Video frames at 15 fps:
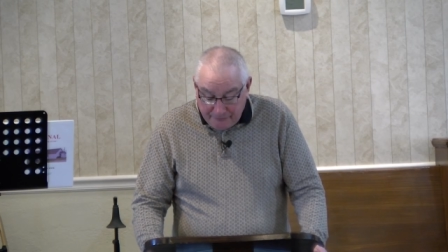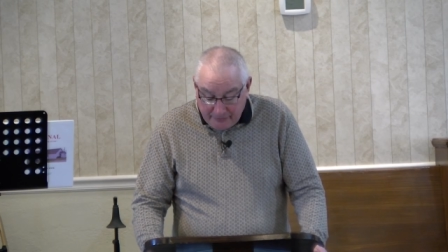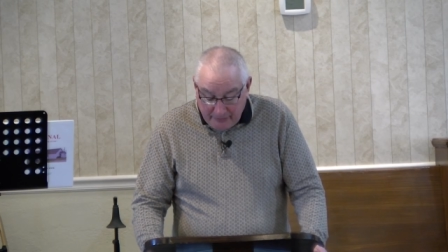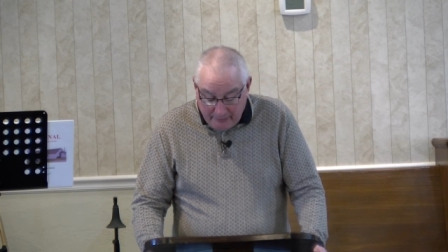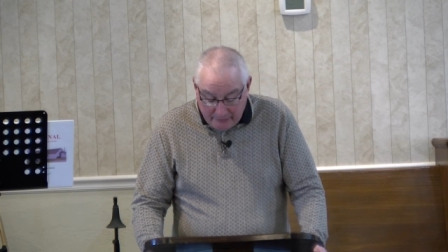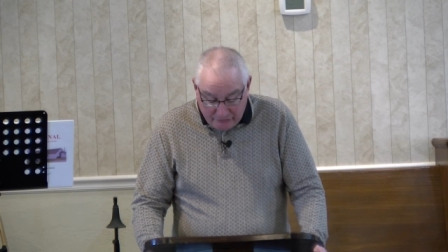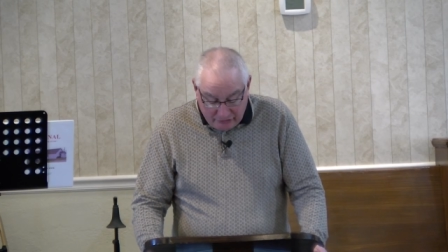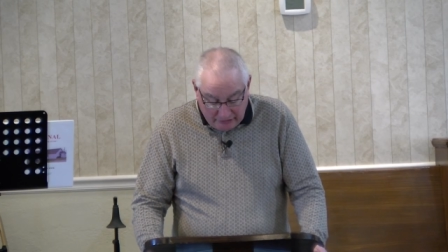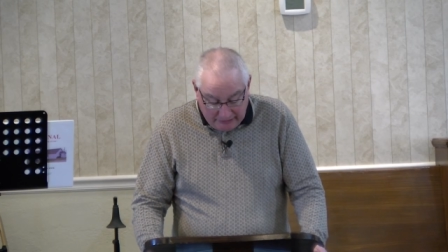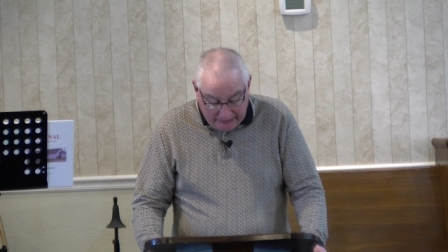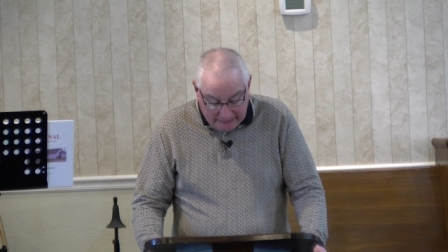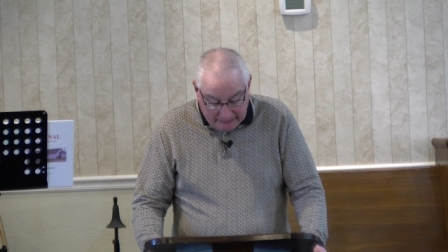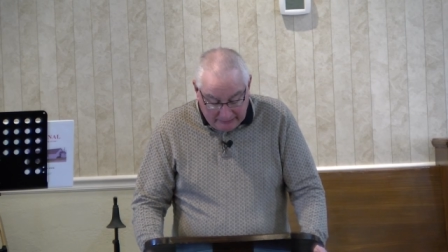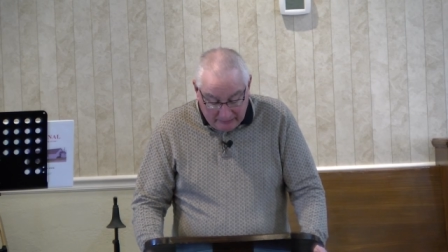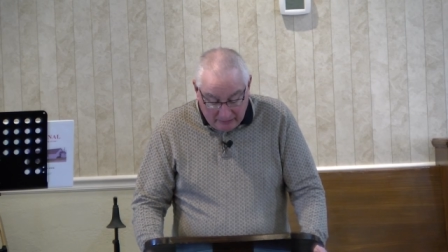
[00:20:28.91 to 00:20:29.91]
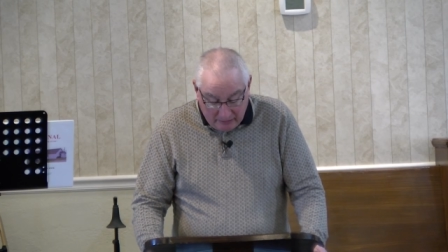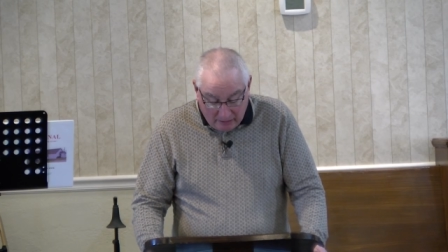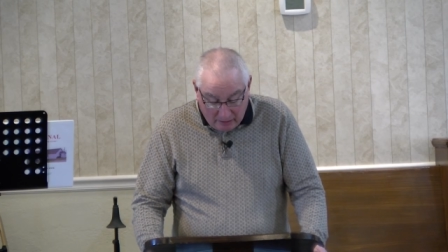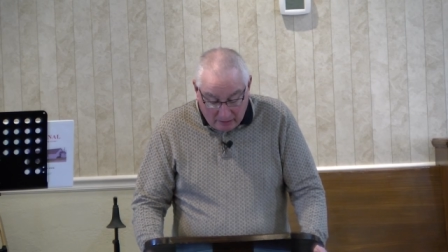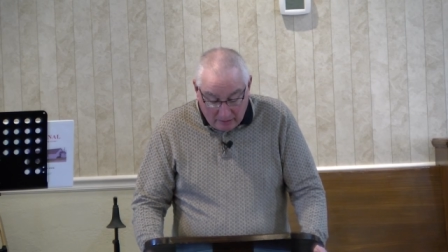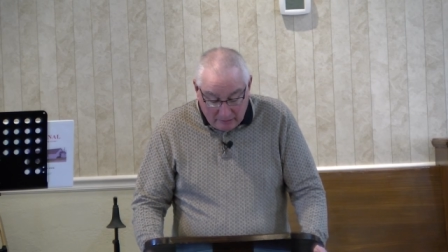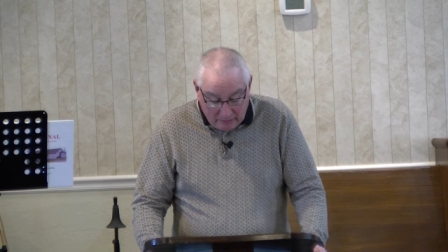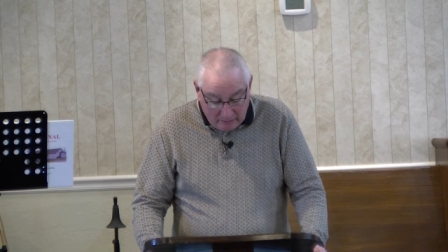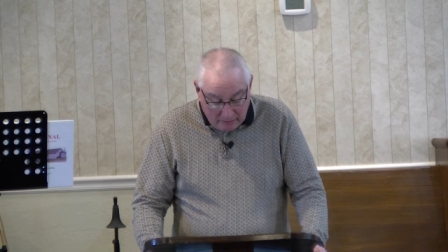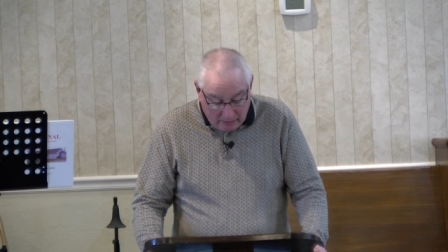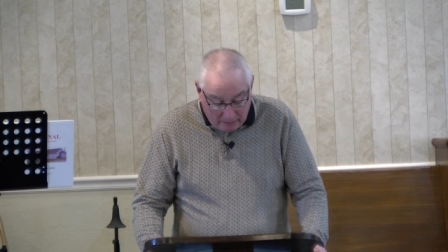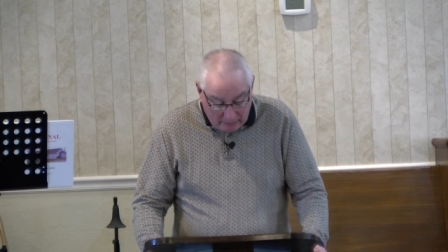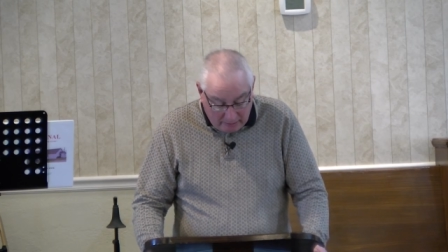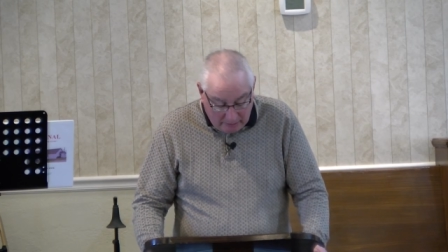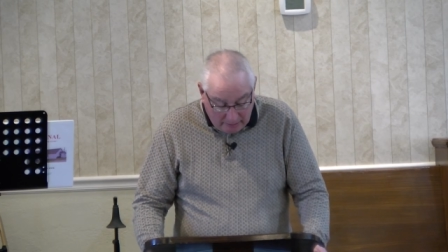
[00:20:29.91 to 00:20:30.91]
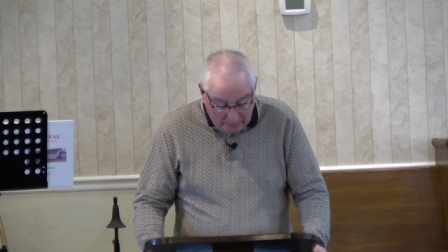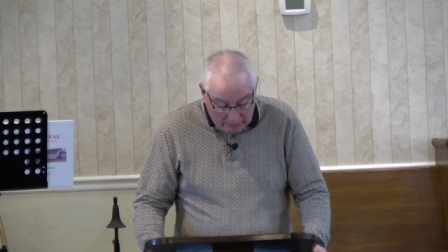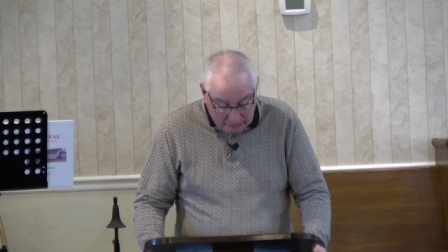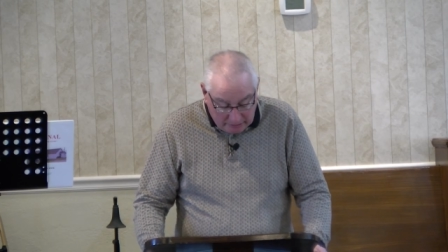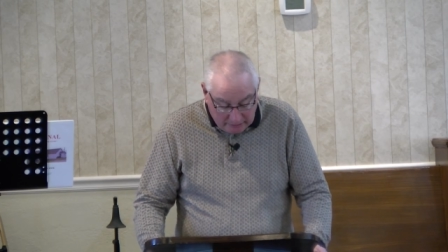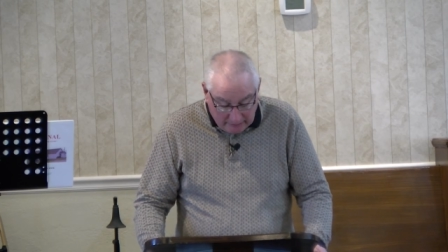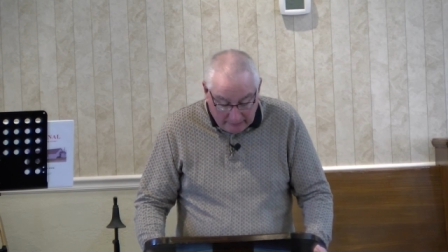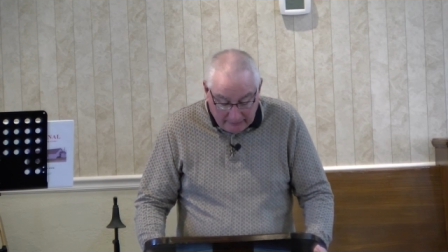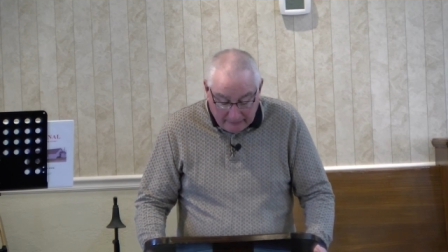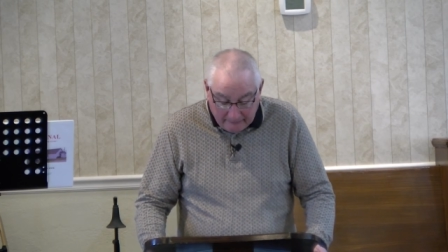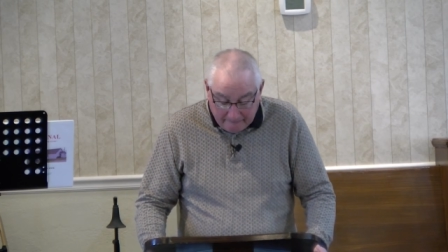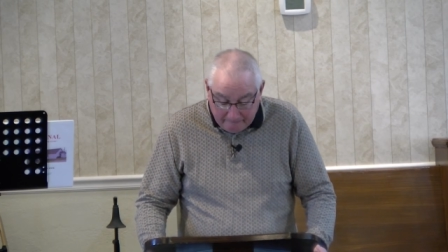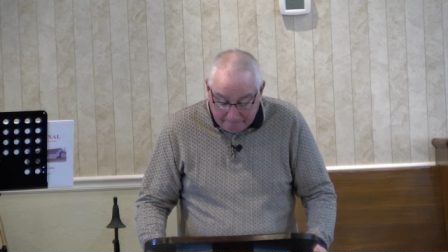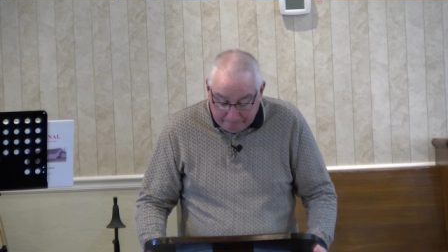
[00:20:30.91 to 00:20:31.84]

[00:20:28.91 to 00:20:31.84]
the sin and not, not us there.